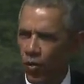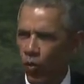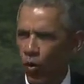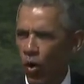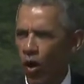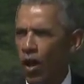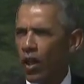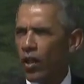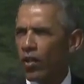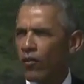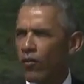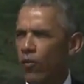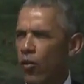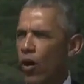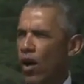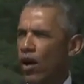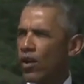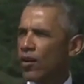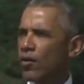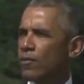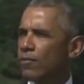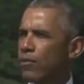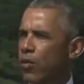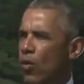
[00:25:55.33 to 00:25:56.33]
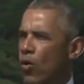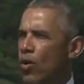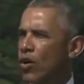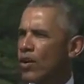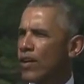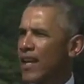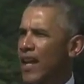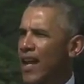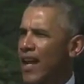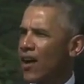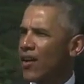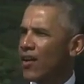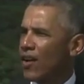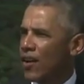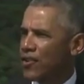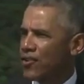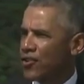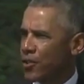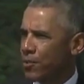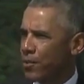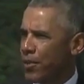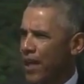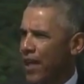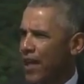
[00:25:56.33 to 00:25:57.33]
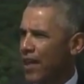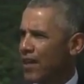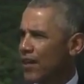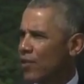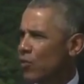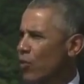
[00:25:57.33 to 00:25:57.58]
a wall of water bore down on Japan